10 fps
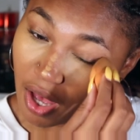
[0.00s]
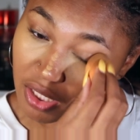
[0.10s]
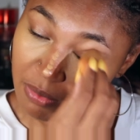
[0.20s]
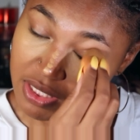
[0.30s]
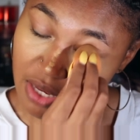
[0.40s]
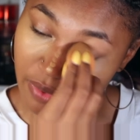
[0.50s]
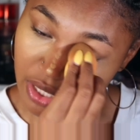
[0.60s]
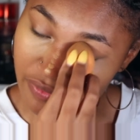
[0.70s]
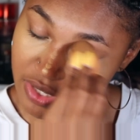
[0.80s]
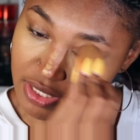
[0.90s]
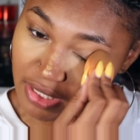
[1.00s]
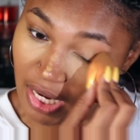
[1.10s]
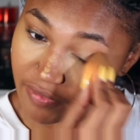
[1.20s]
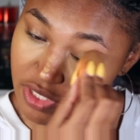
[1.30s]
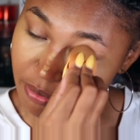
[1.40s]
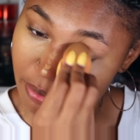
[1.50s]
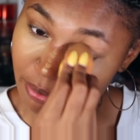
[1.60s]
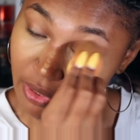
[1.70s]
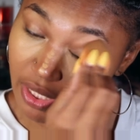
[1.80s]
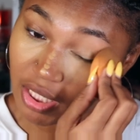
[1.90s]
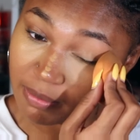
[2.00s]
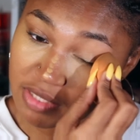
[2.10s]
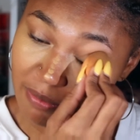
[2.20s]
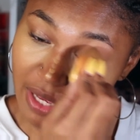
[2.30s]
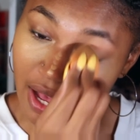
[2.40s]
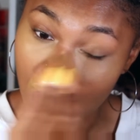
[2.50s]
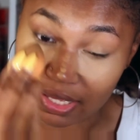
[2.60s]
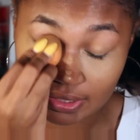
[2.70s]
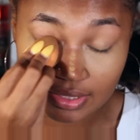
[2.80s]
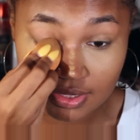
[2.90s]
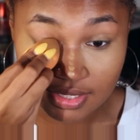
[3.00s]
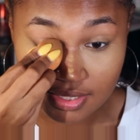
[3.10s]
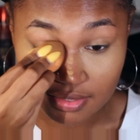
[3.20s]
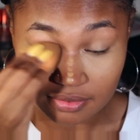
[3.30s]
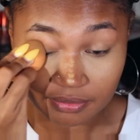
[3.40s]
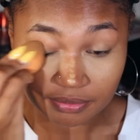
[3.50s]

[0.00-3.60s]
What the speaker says: And I'm going to take whatever is left and bring it up to my eyelids.